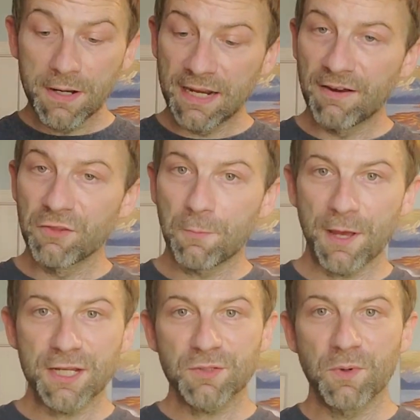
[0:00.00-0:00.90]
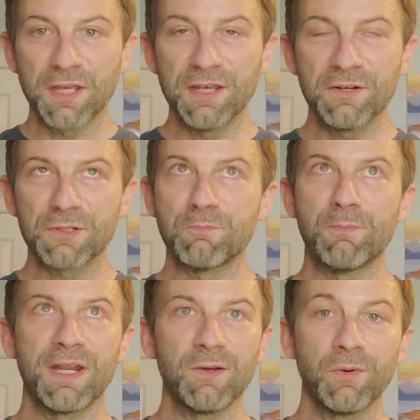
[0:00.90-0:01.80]
Now, over the past 20 years,
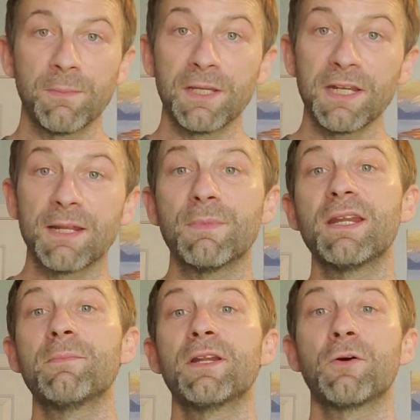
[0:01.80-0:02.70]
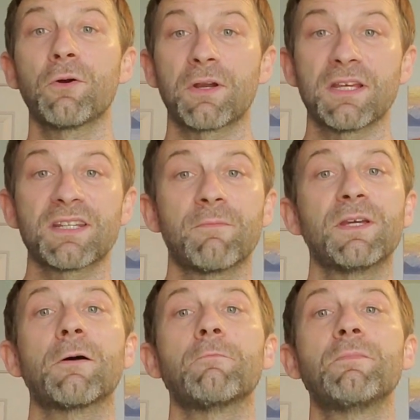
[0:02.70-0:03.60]
many women and many minorities have
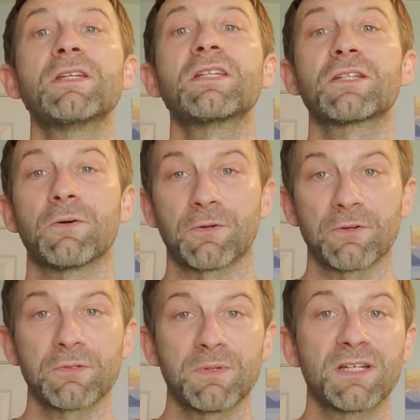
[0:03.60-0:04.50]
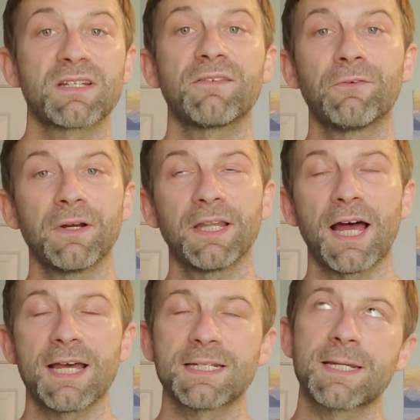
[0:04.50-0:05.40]
become business owners because they've
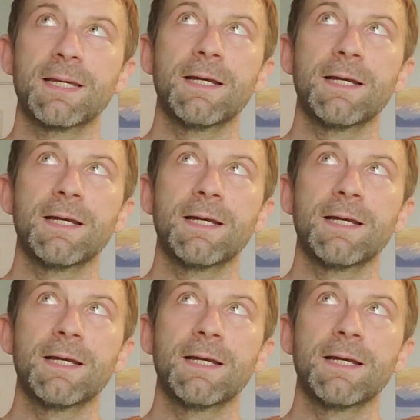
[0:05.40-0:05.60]
realized